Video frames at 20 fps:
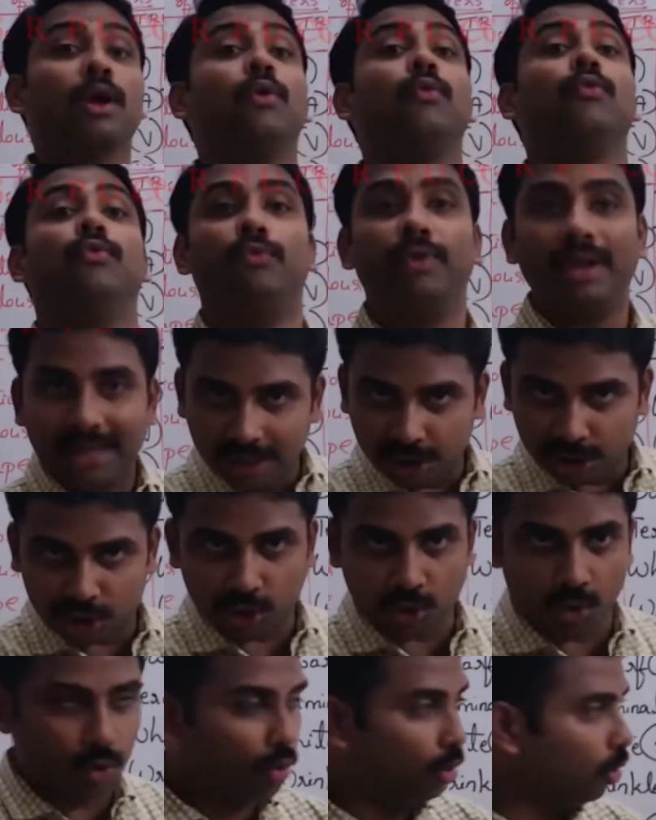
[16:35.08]
will show
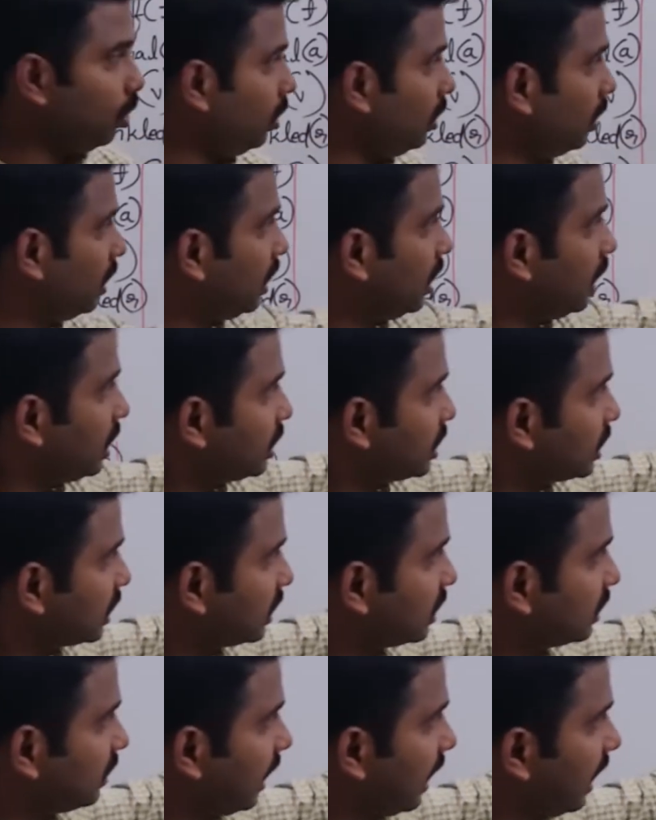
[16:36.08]

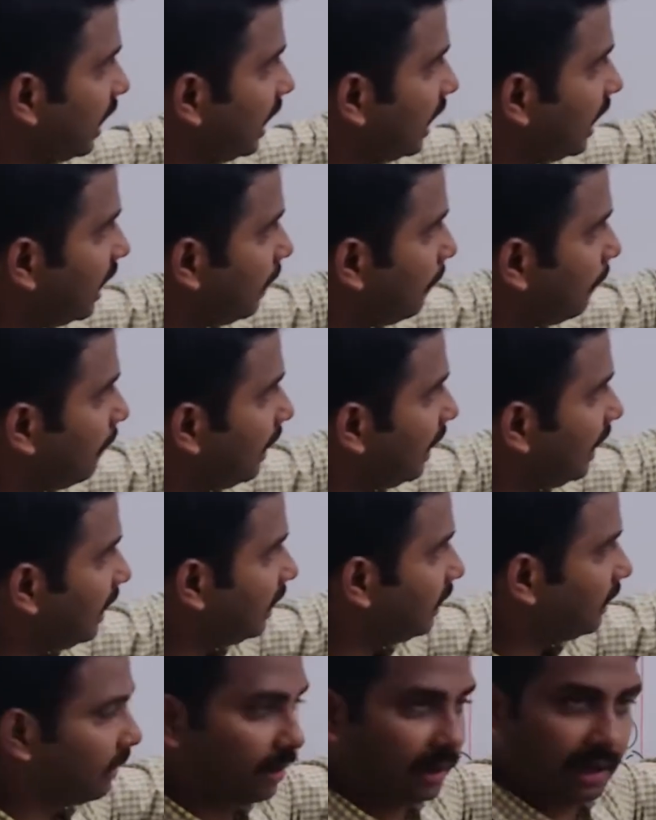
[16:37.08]
stable
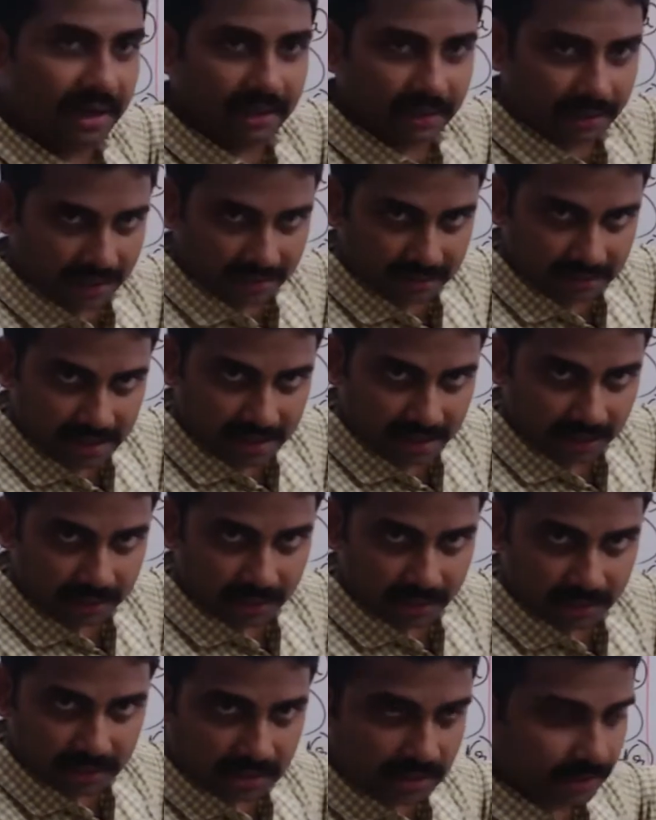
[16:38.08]
trait inheritance